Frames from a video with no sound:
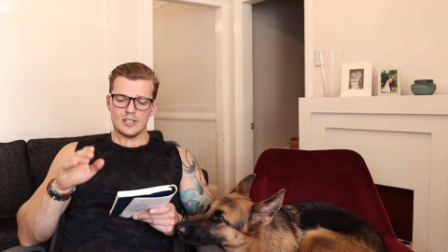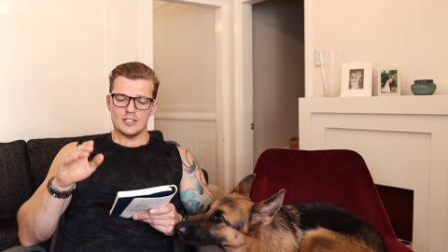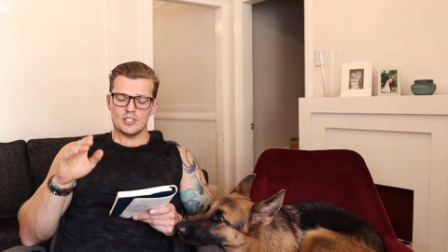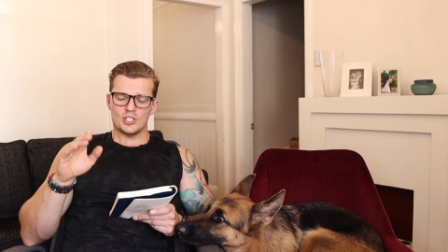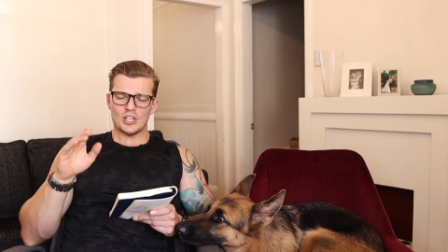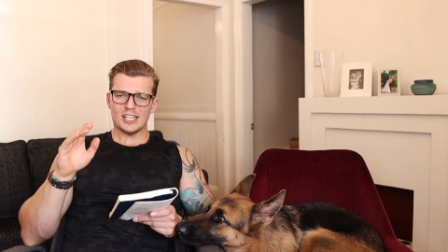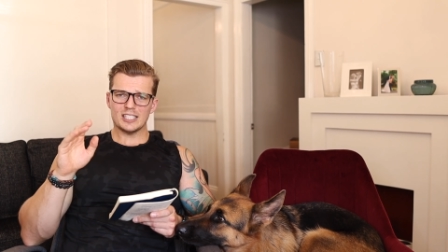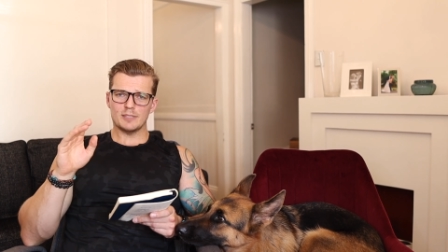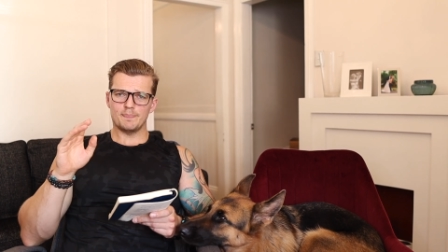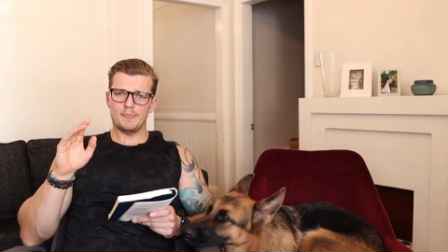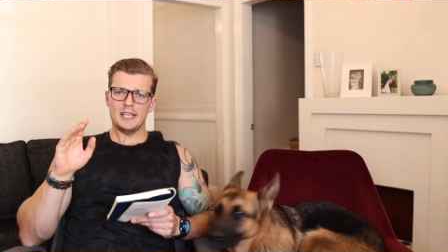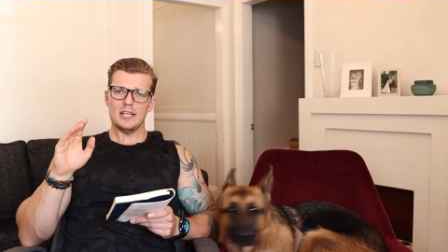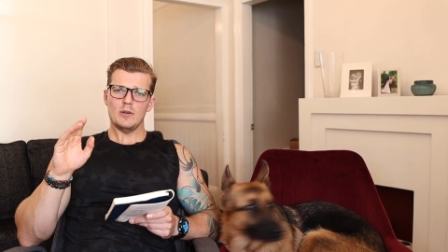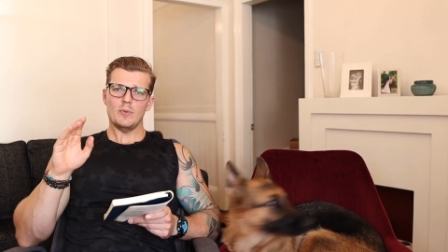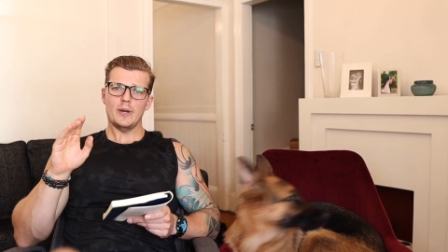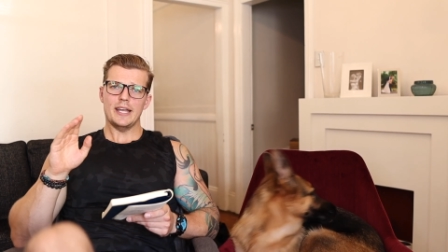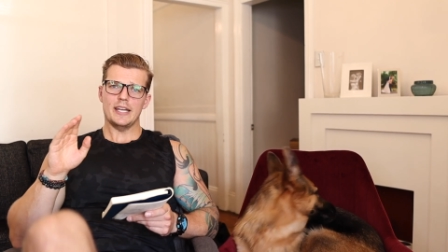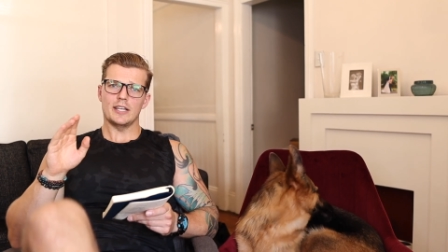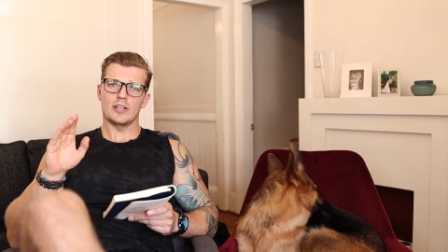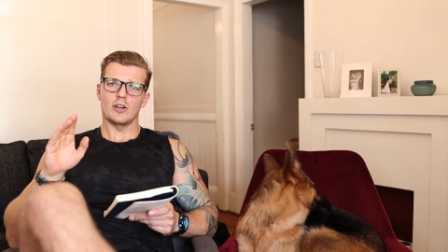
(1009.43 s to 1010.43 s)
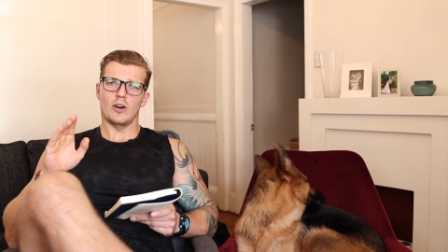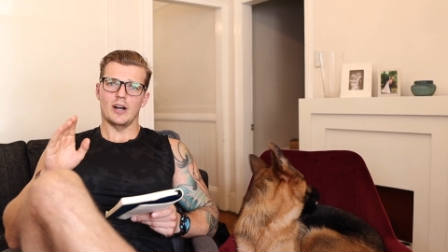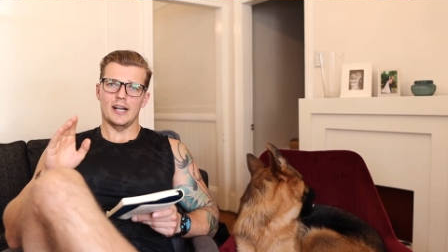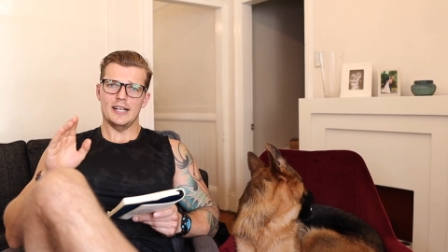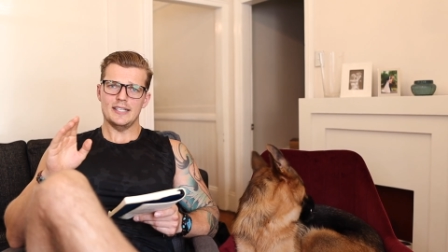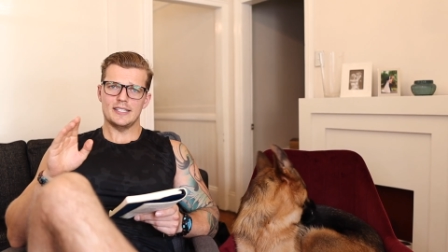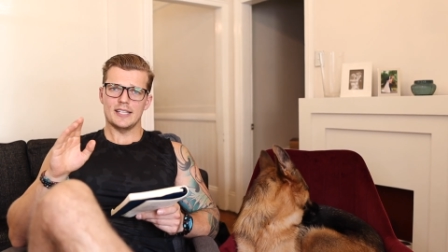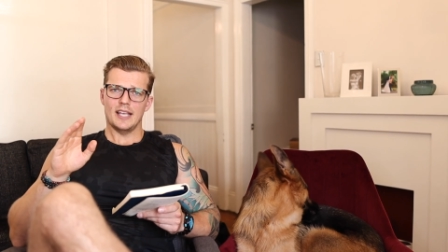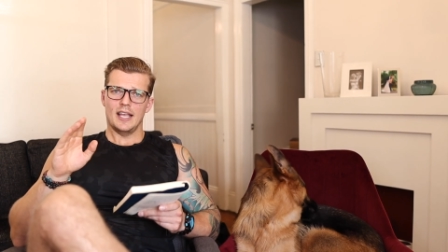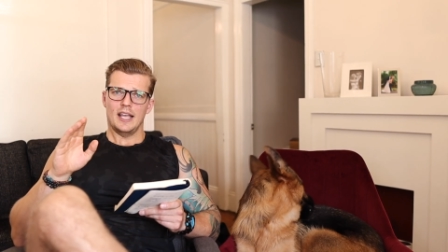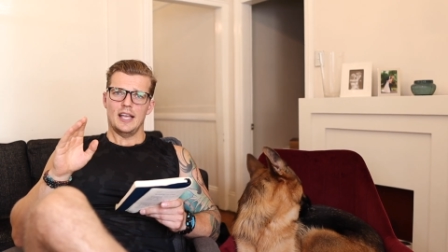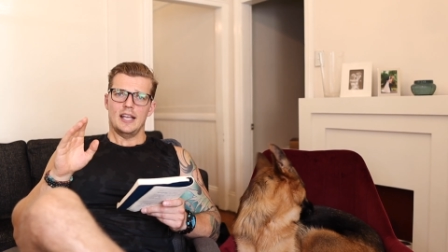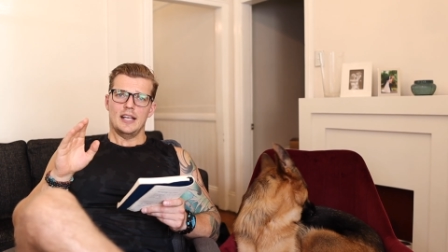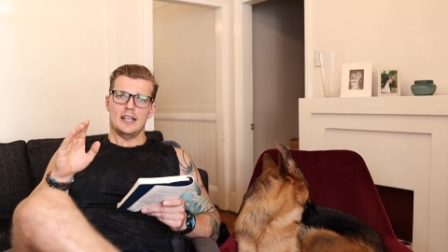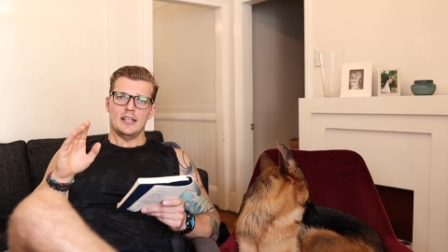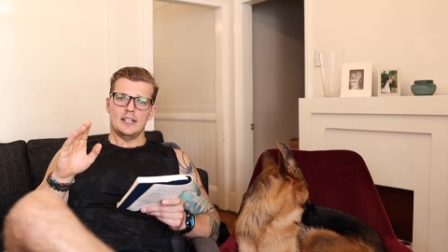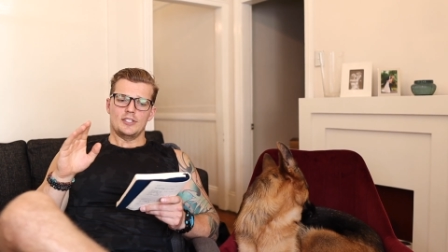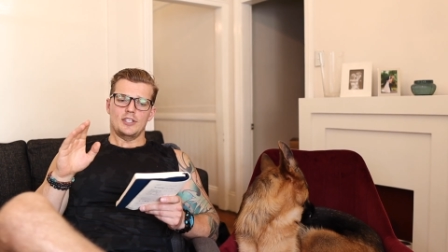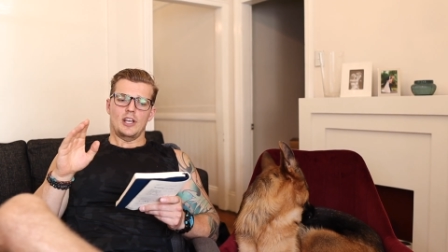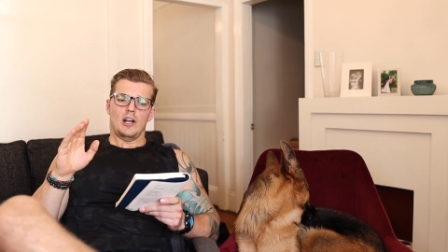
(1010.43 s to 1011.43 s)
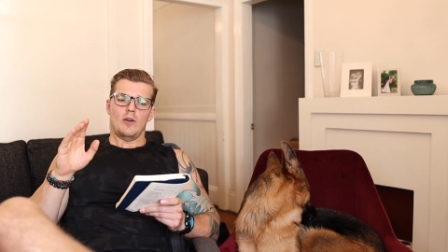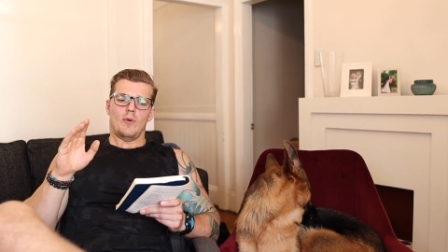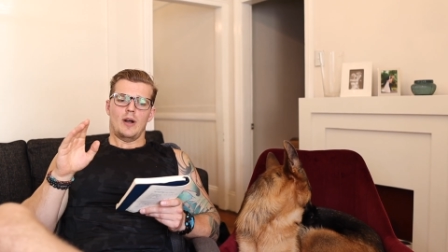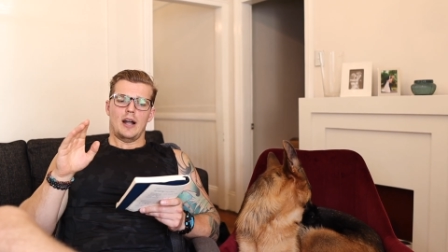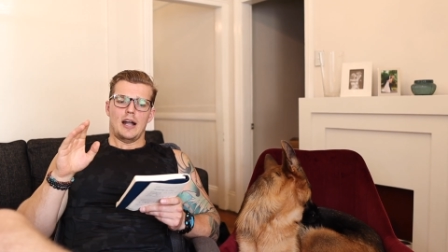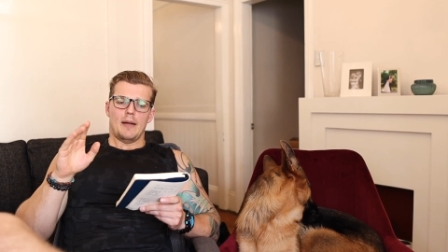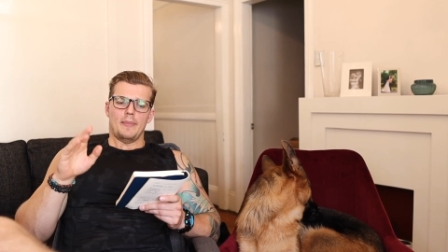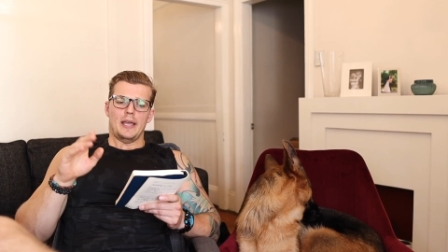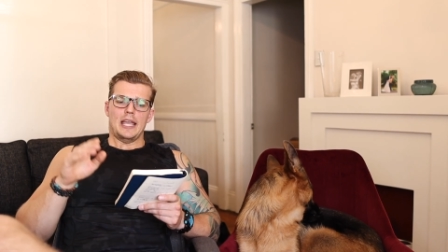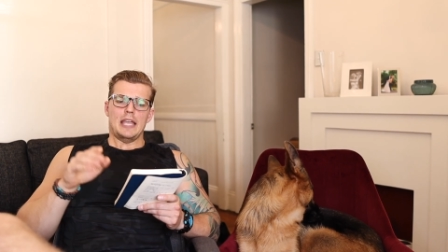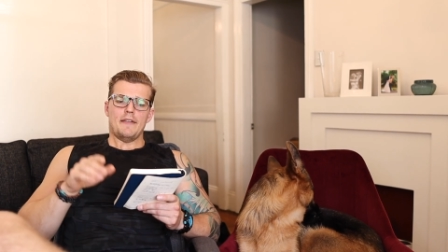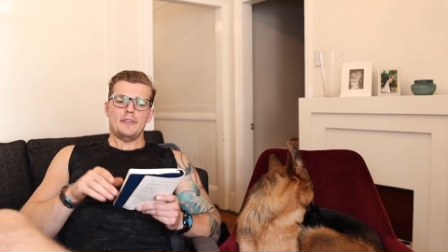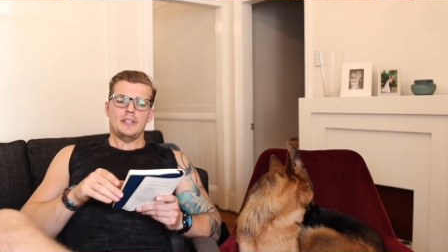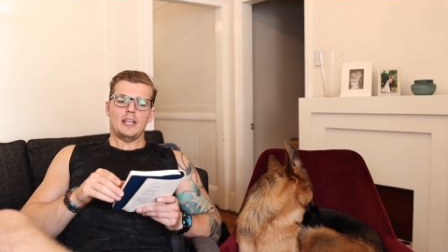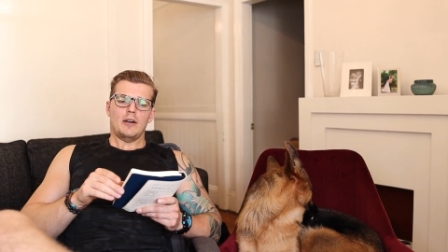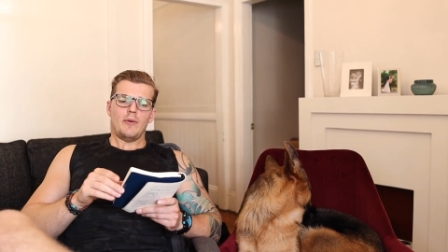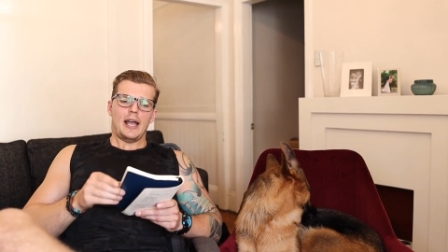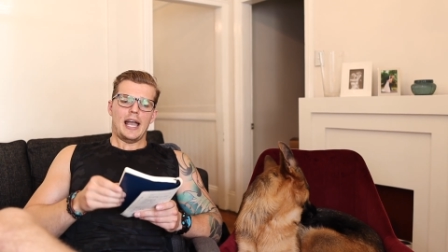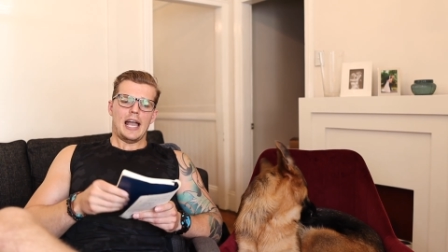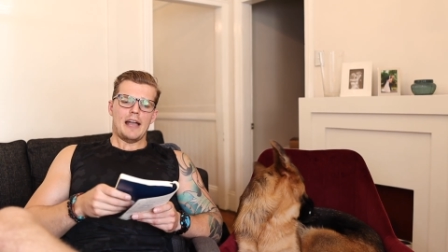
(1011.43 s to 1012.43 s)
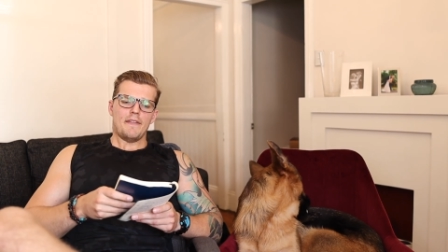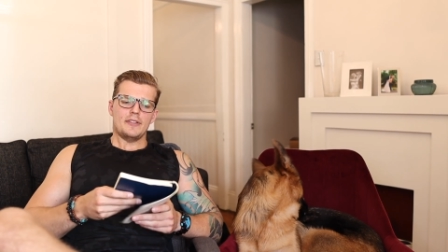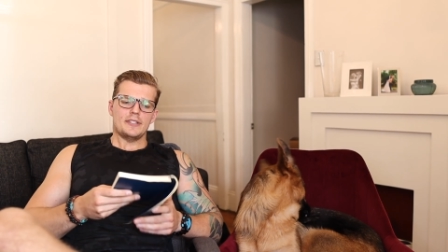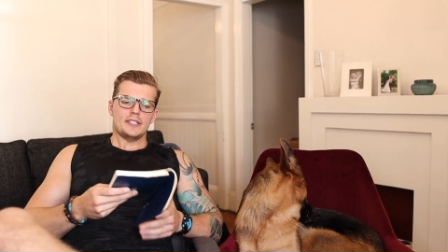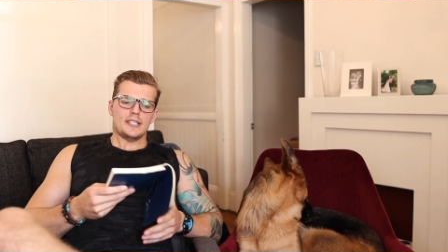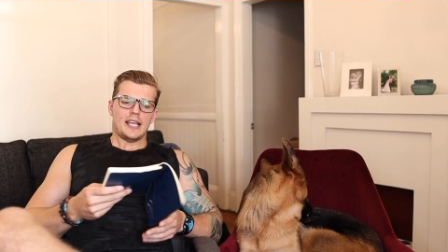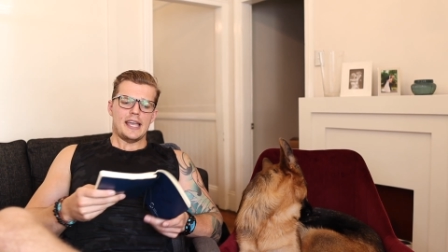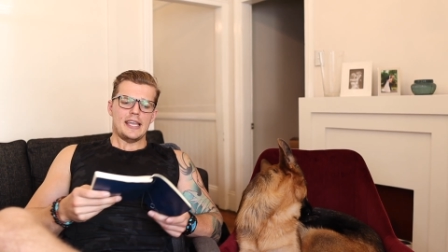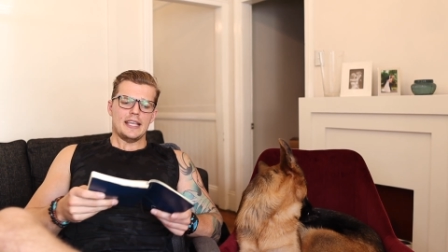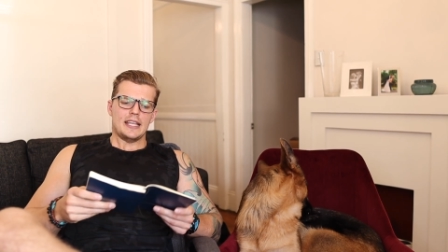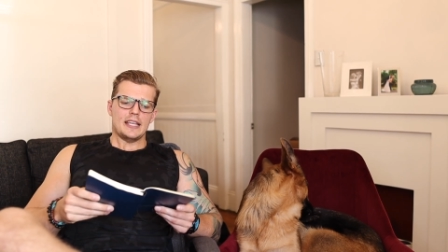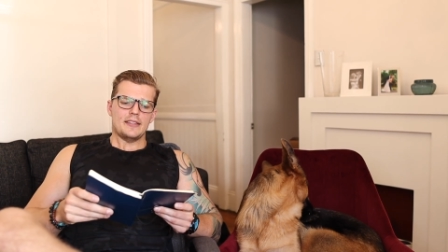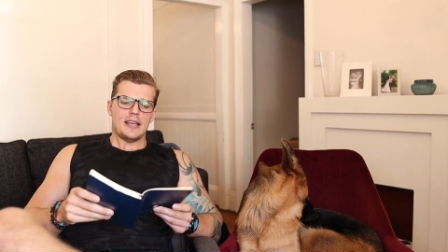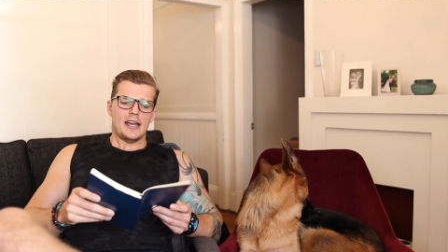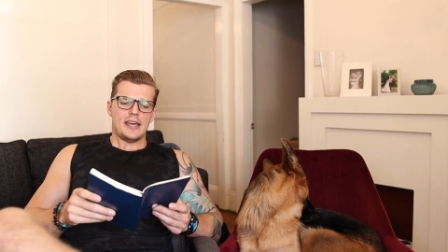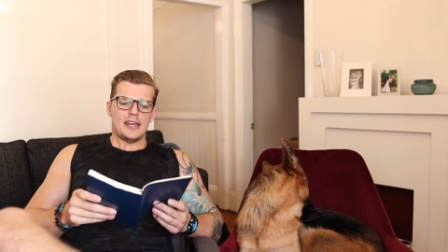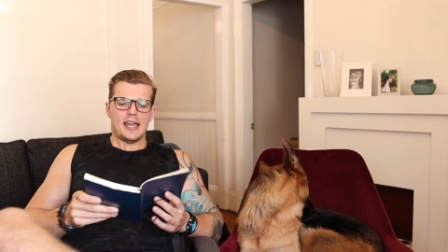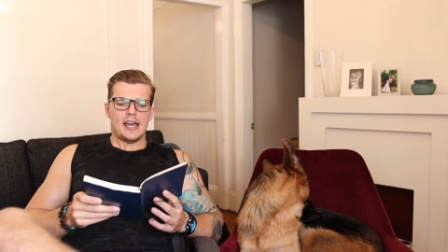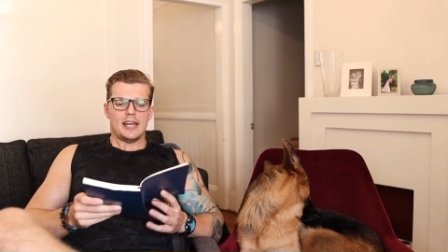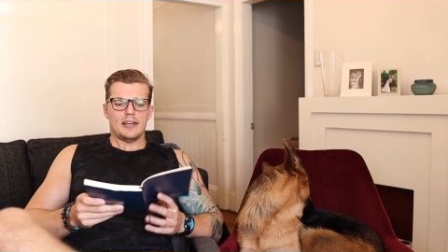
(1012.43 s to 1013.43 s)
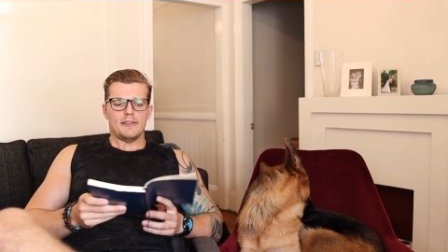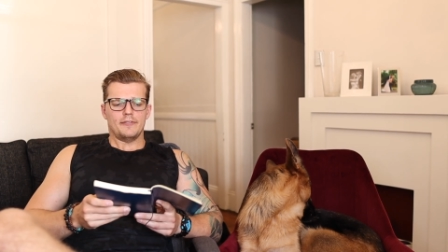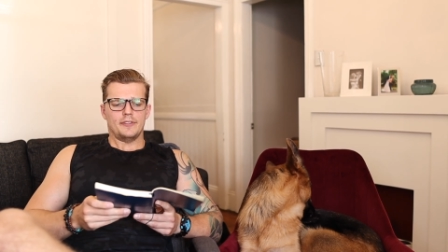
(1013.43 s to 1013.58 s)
just be aware, guys. So even though I haven't taken that out